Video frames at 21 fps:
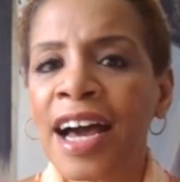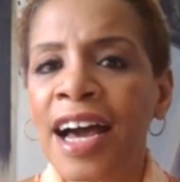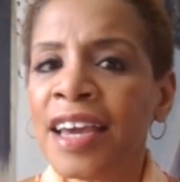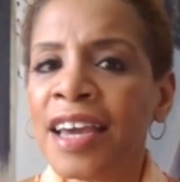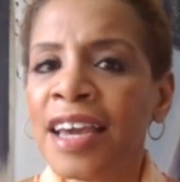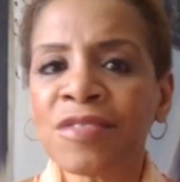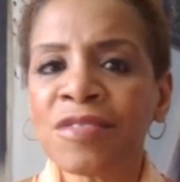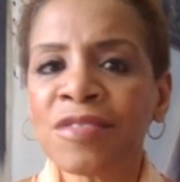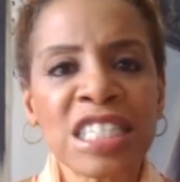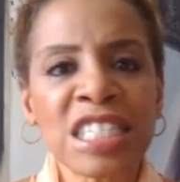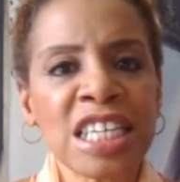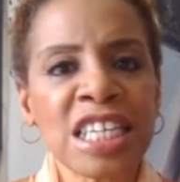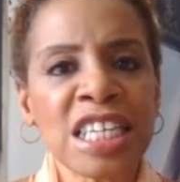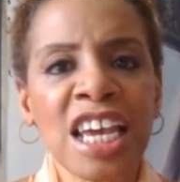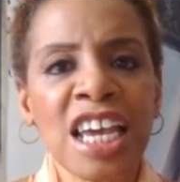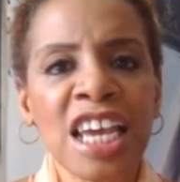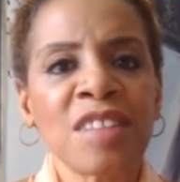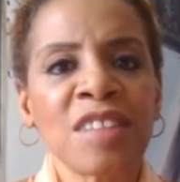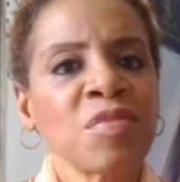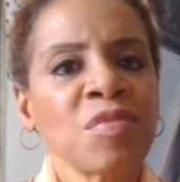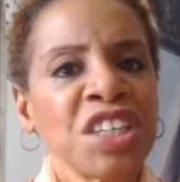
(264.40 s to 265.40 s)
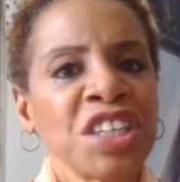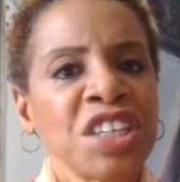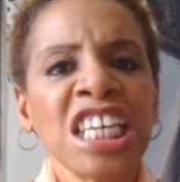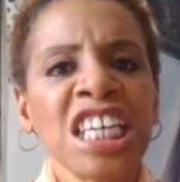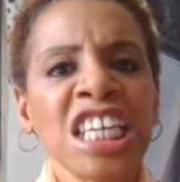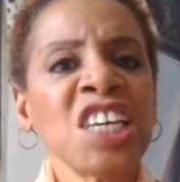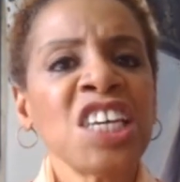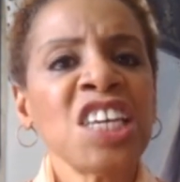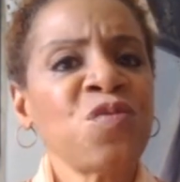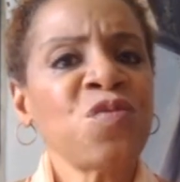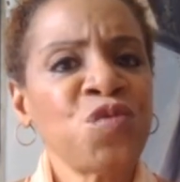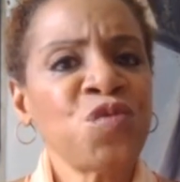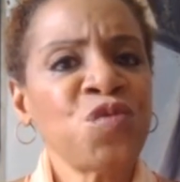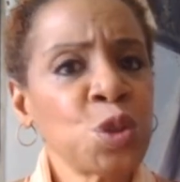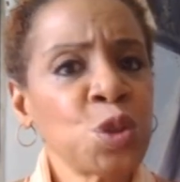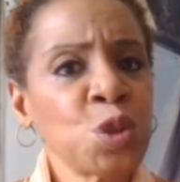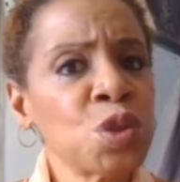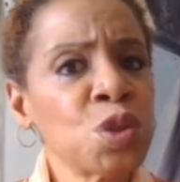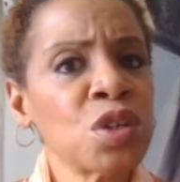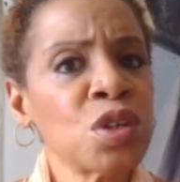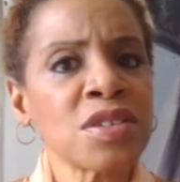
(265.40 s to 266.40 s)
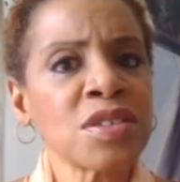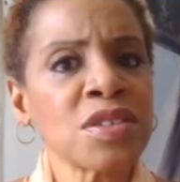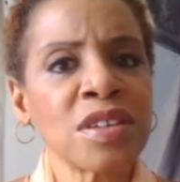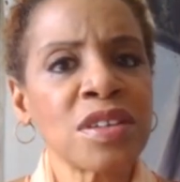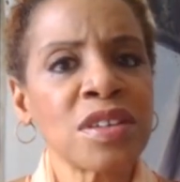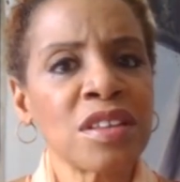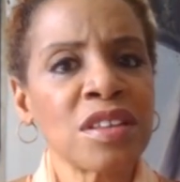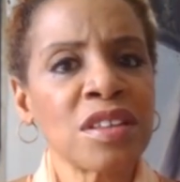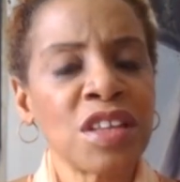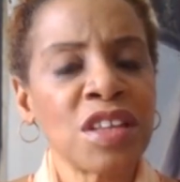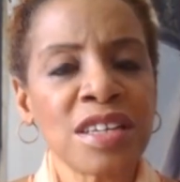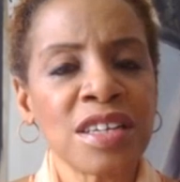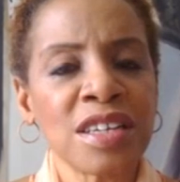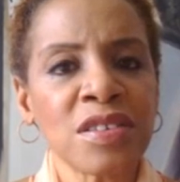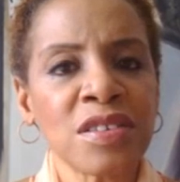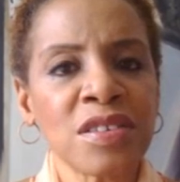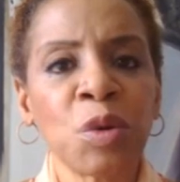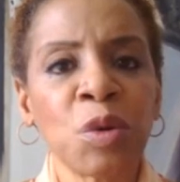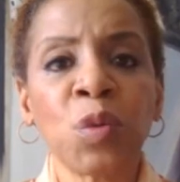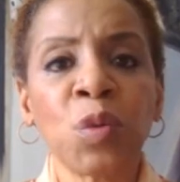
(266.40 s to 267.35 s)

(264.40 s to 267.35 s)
I have to say, he fuels this.